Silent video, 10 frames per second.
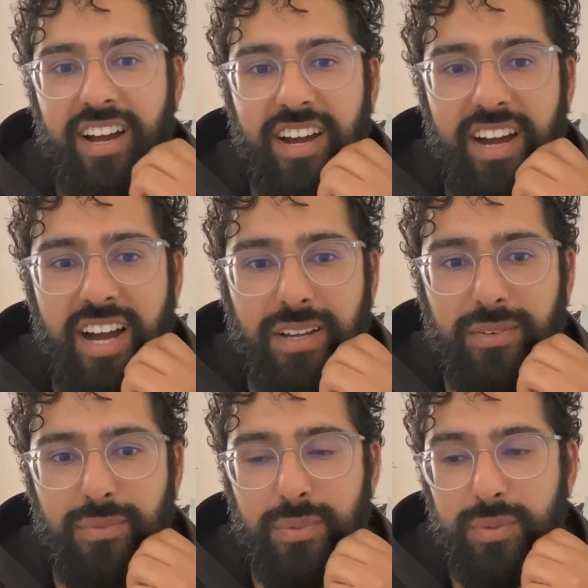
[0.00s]

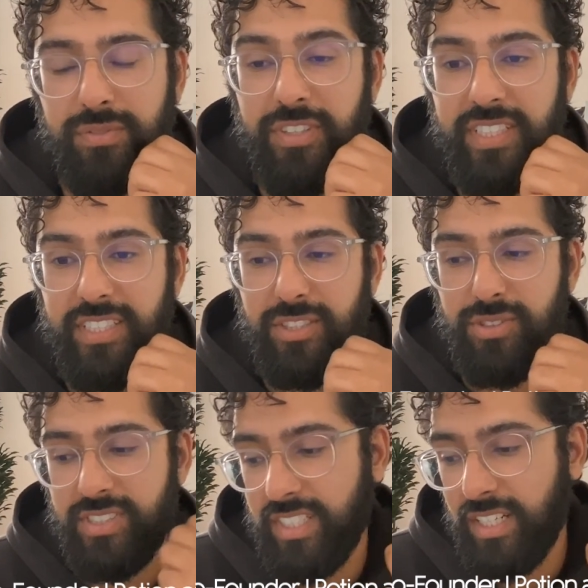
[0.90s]
We were very
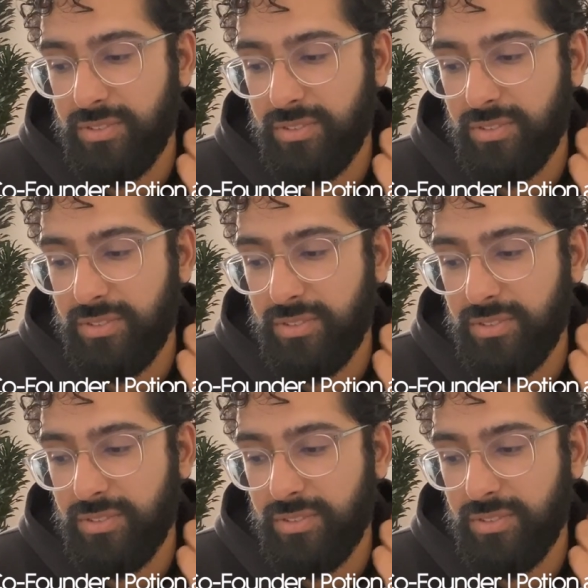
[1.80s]
interested.